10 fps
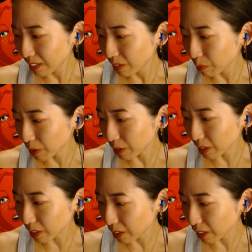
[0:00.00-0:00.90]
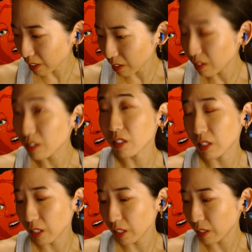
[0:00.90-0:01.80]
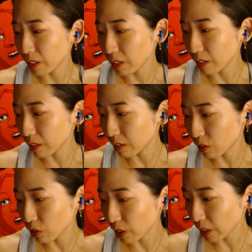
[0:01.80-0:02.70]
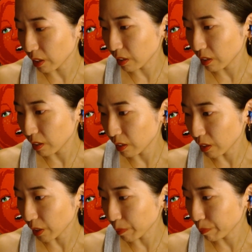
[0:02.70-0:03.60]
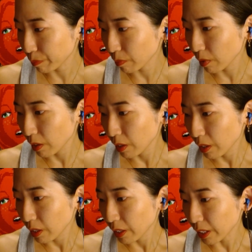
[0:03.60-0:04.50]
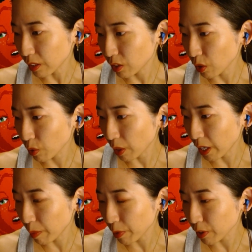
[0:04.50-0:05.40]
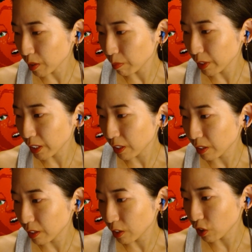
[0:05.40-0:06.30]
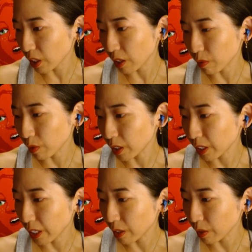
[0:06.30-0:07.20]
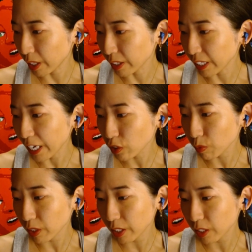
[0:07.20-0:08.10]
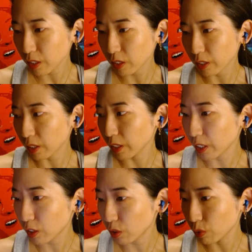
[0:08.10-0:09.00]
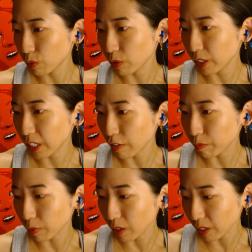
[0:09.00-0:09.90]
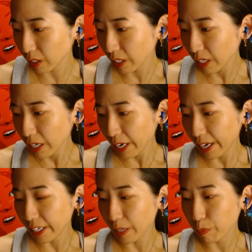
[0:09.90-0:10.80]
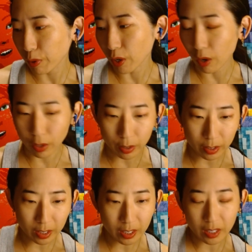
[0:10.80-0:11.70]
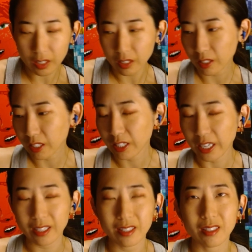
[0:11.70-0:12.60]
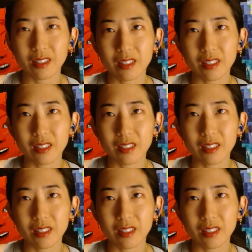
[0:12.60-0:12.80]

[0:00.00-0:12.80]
Where is it? Yes, the J. Okay. Yes, so there's some links in the chat right now, and the last one is the link to the dev blog, and I put all the Gazette